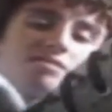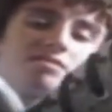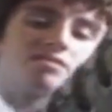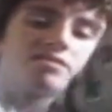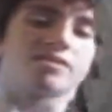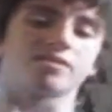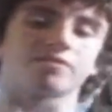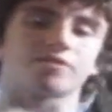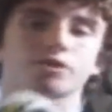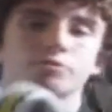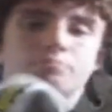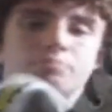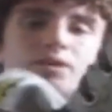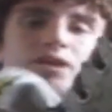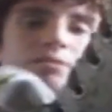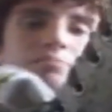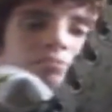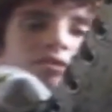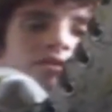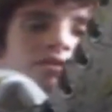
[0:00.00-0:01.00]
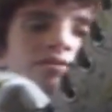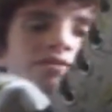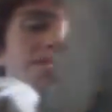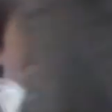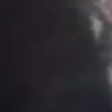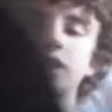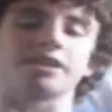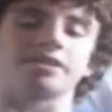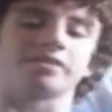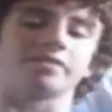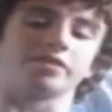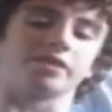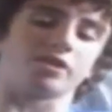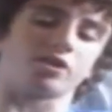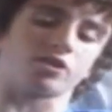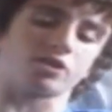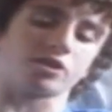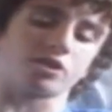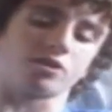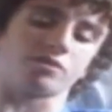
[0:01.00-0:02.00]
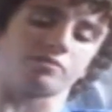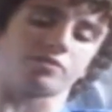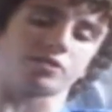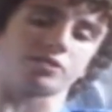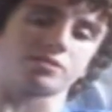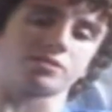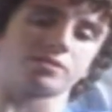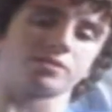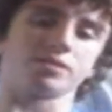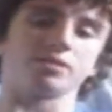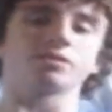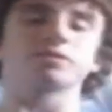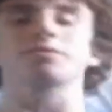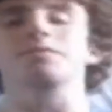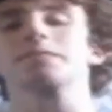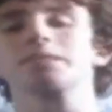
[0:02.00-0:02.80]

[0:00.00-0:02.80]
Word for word: They've got Batman on the side and they are Converse, just in